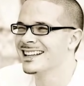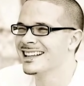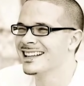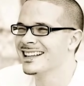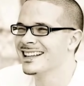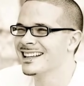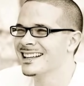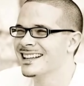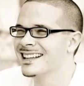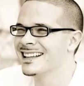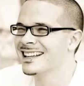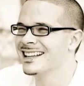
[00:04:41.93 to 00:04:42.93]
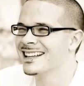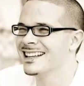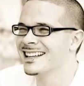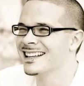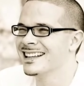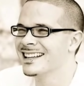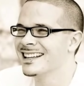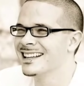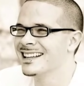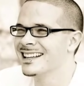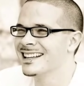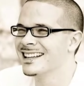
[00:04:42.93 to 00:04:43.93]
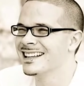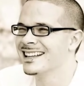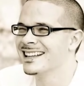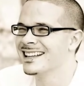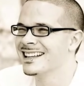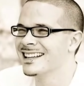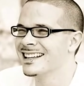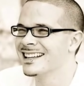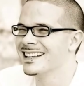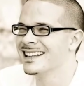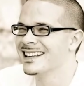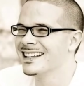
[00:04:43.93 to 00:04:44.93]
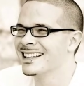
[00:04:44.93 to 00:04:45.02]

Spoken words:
(silent)